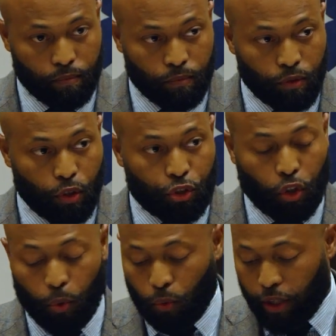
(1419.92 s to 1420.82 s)
to
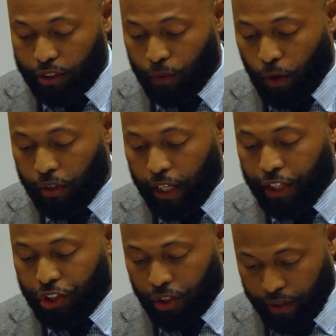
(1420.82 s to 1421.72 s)
show the rest of our
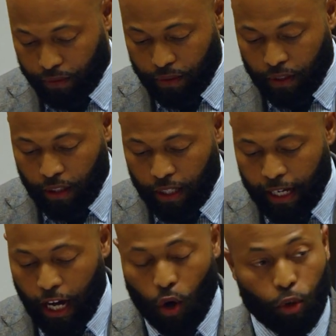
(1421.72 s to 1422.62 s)
nation
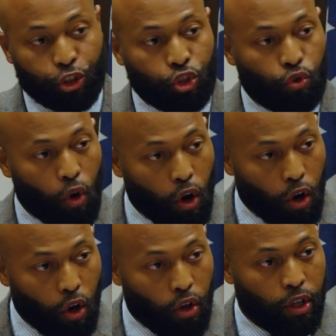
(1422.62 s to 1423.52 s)
how a
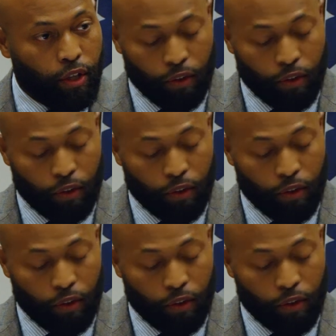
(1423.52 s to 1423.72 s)
strong,